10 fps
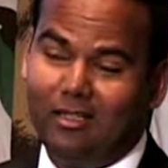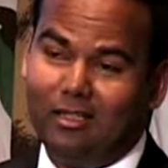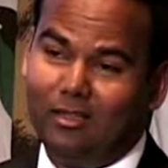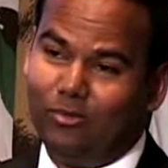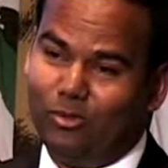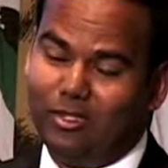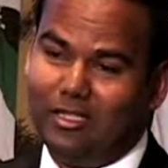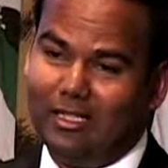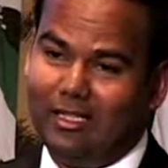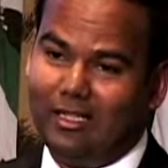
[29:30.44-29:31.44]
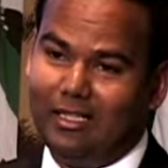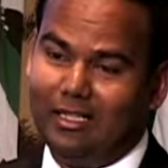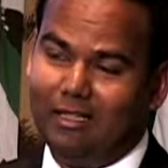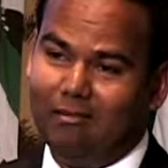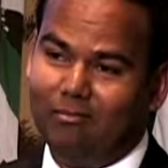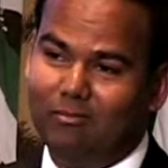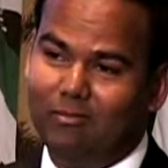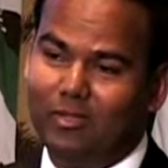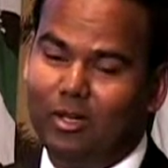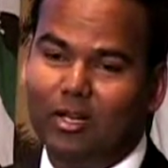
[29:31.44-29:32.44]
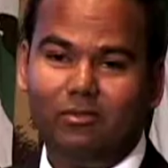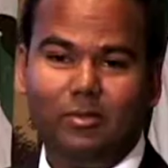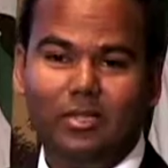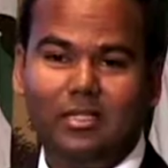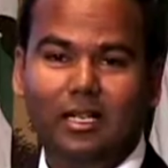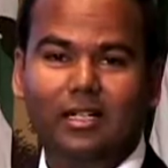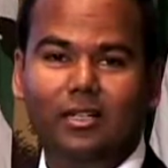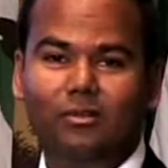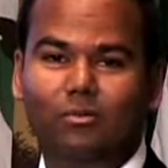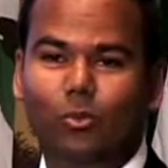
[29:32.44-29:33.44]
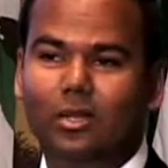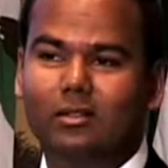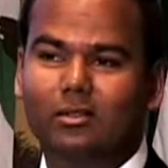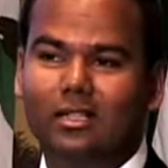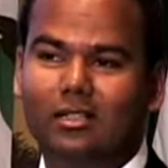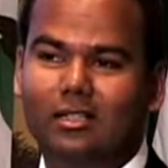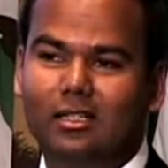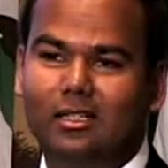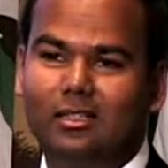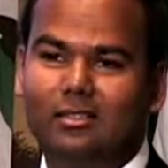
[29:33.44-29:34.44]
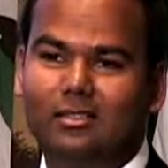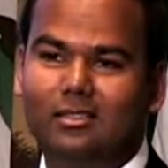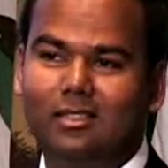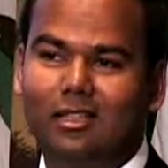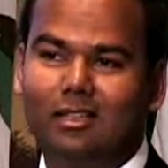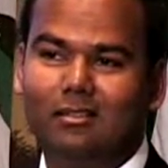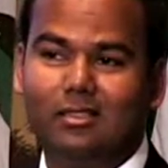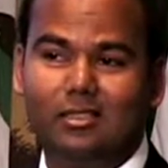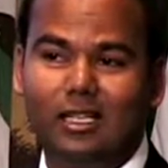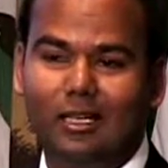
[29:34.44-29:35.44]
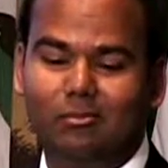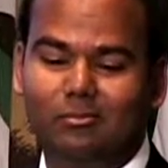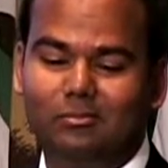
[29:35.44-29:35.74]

Unfortunately, um, not everyone's idea of one drink is uh, the same.